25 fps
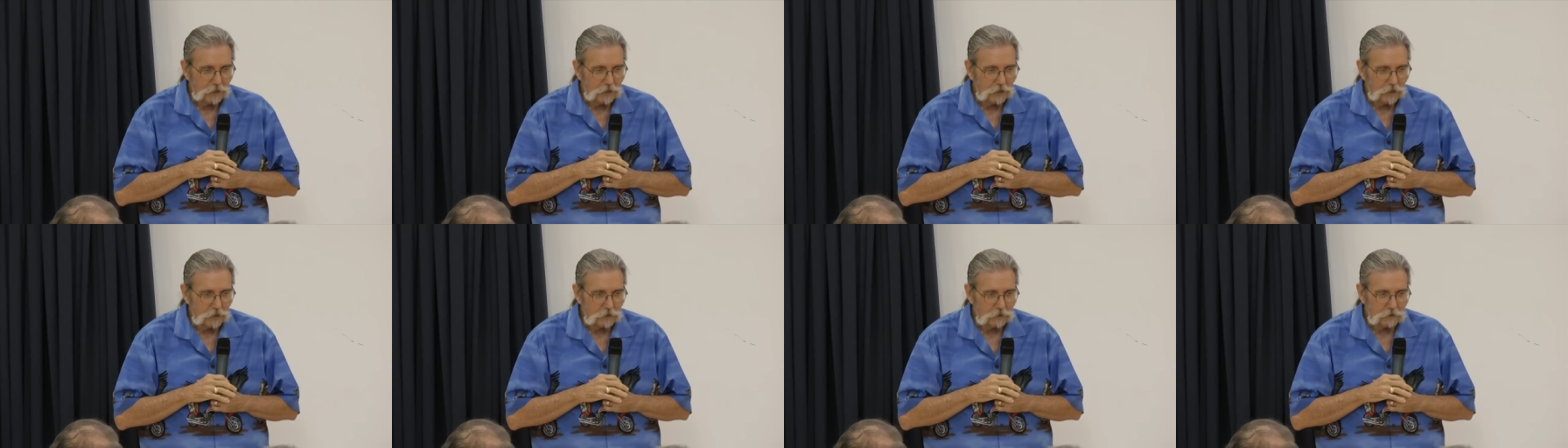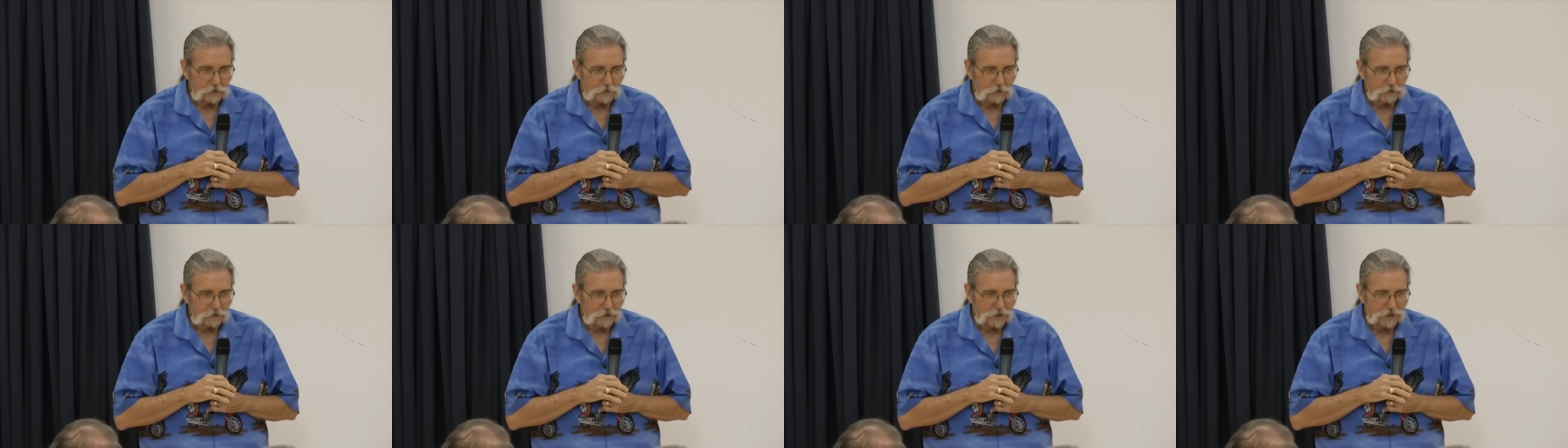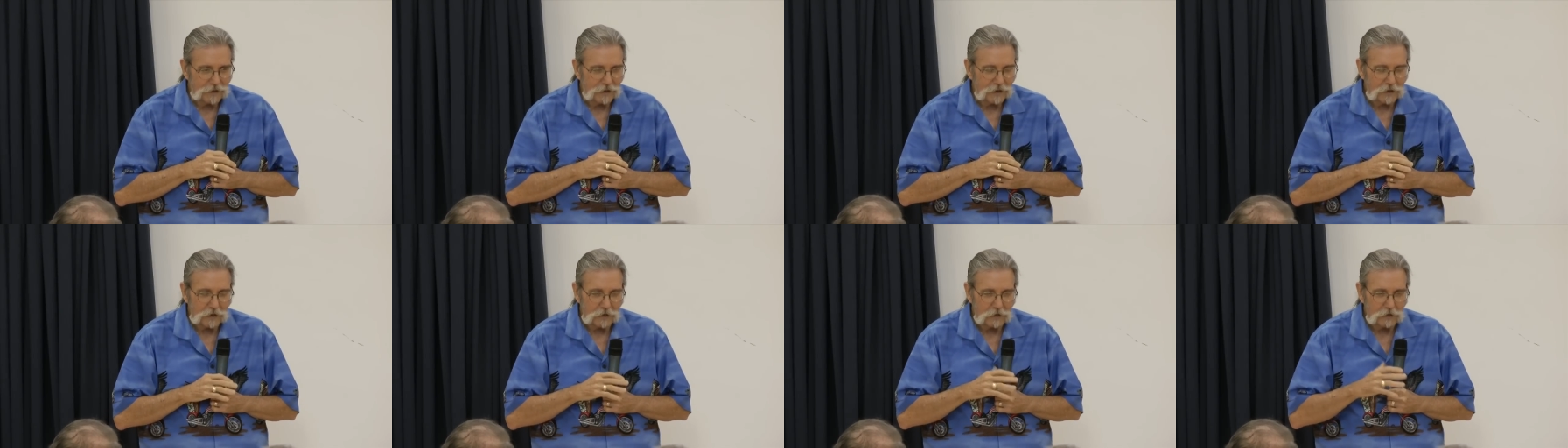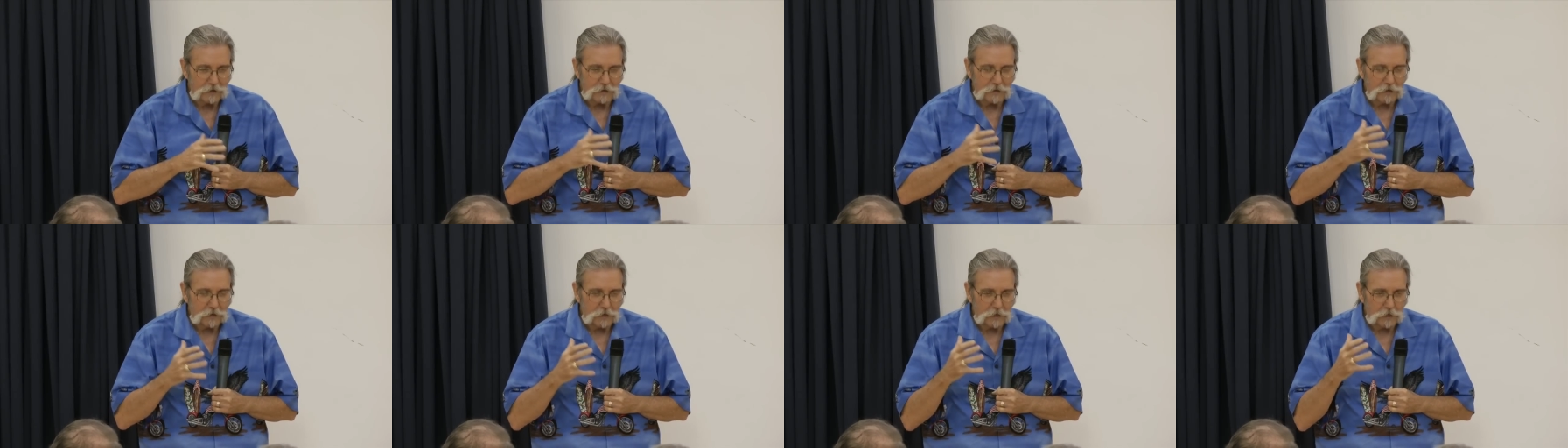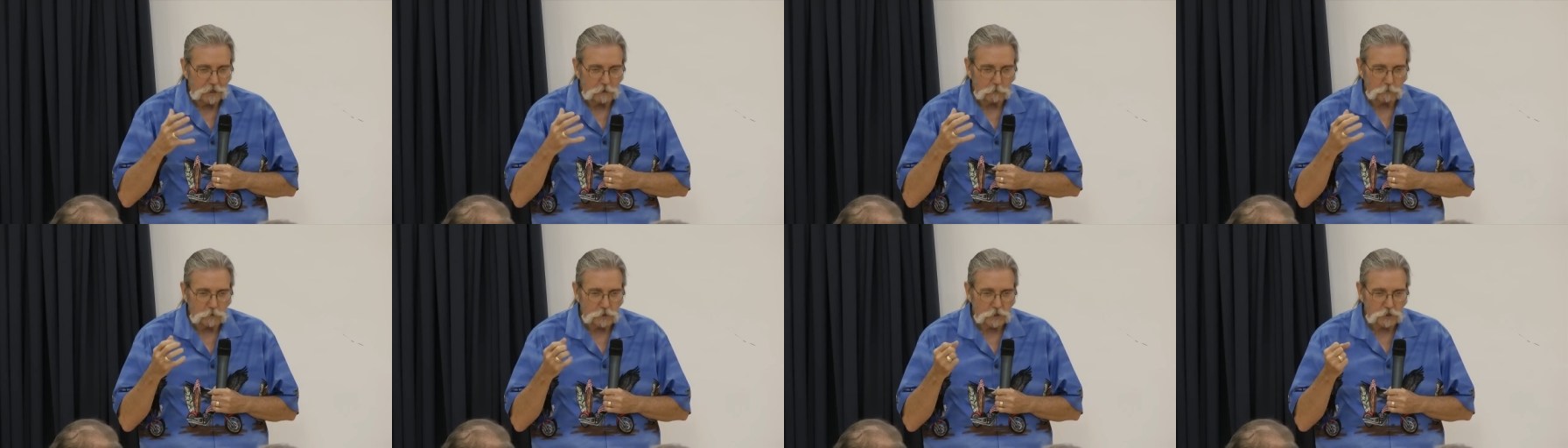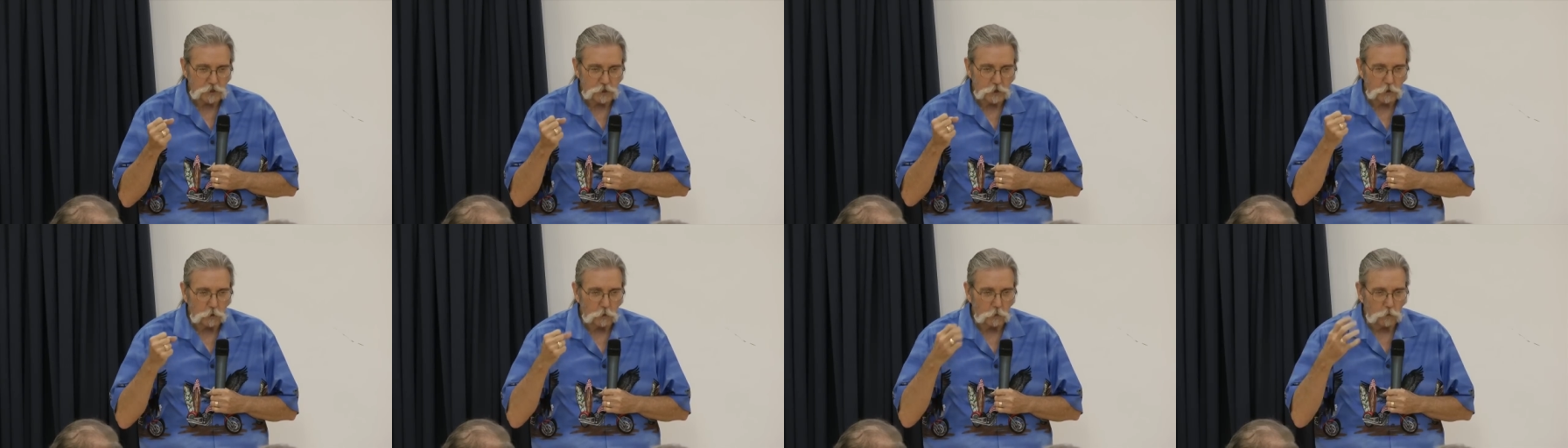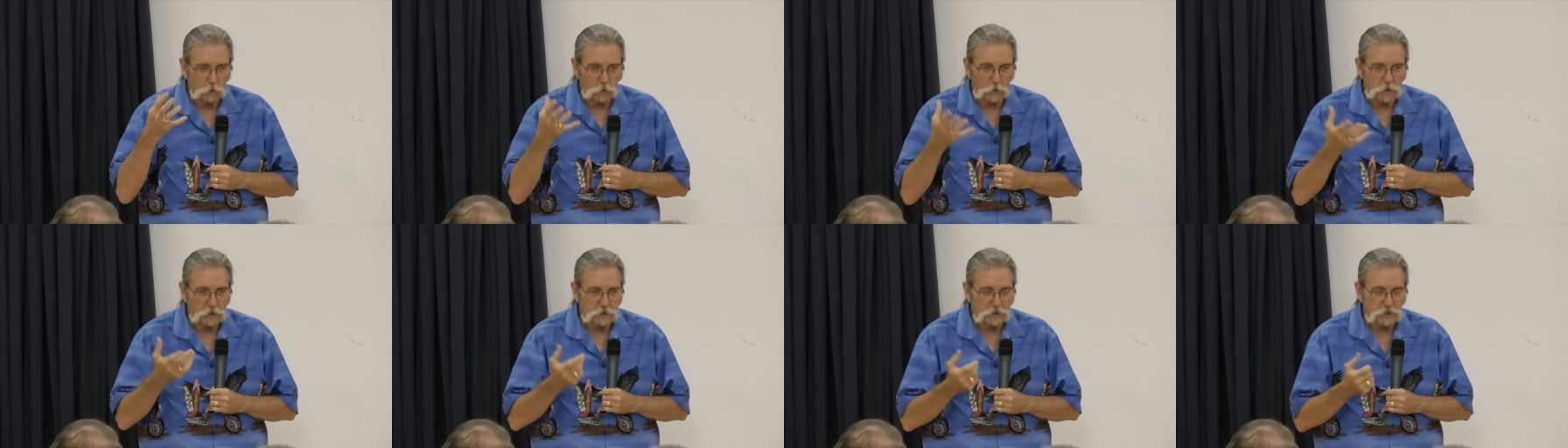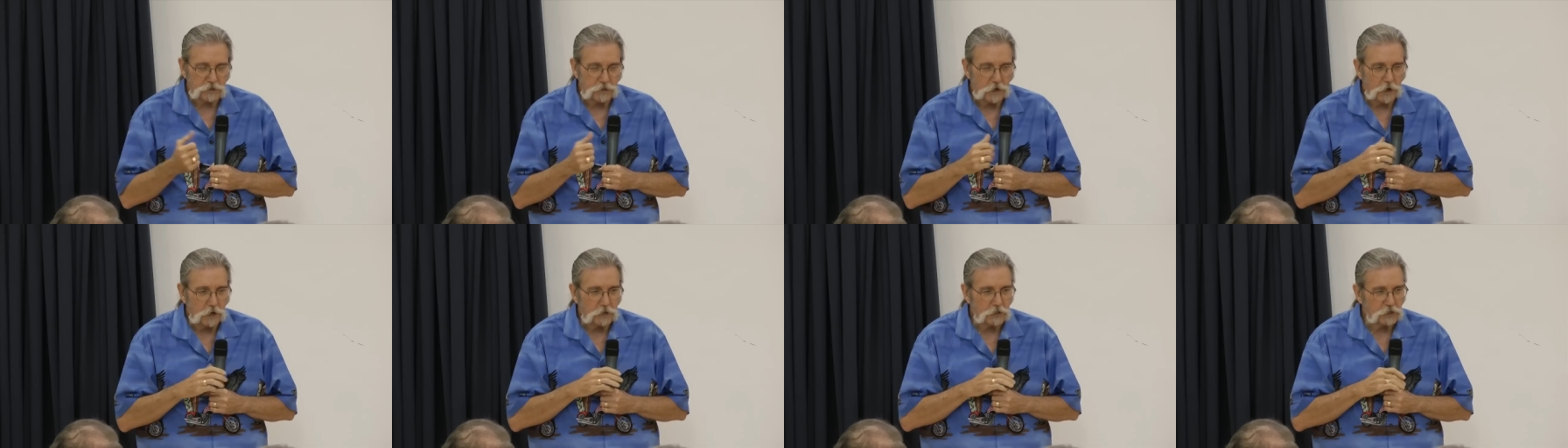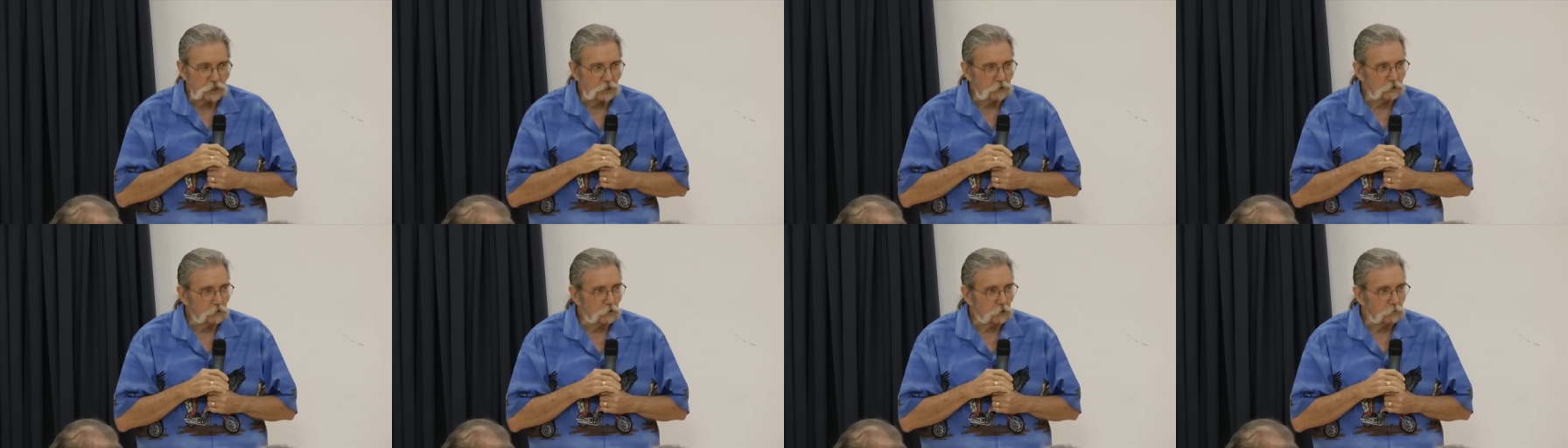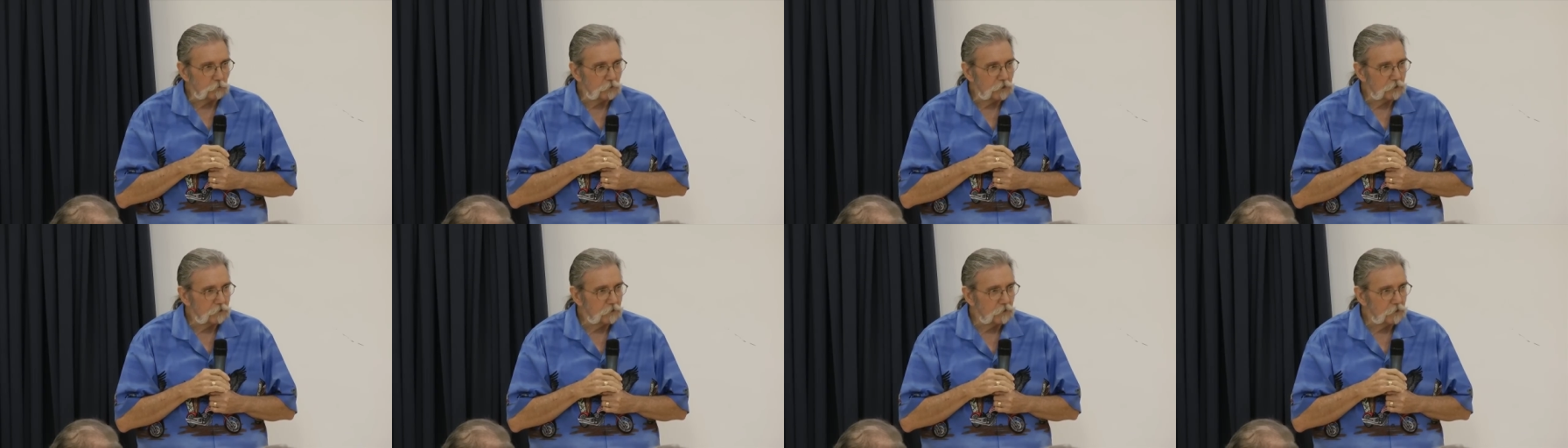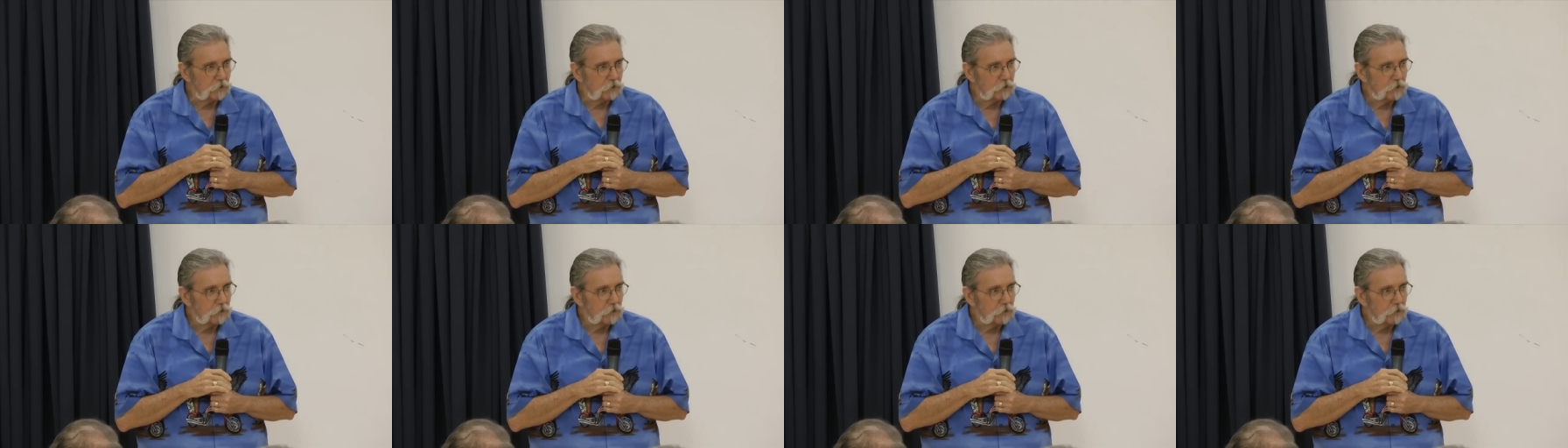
and it was so astonishing to me